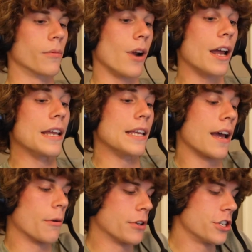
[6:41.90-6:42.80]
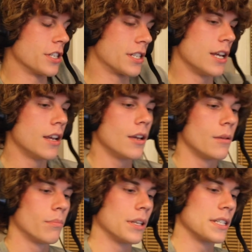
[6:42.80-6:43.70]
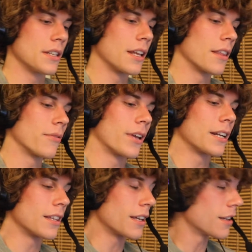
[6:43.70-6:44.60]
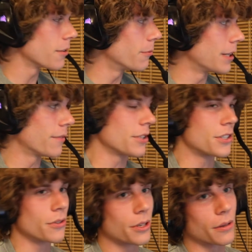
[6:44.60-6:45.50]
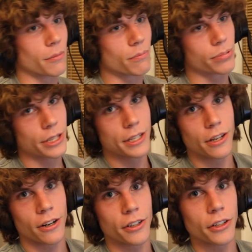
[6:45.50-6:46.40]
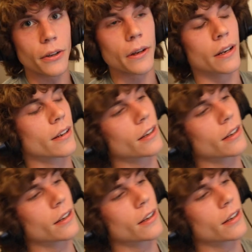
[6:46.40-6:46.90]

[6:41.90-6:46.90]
Right, yeah, which is plays into the fact that we have to tune it pretty darn good.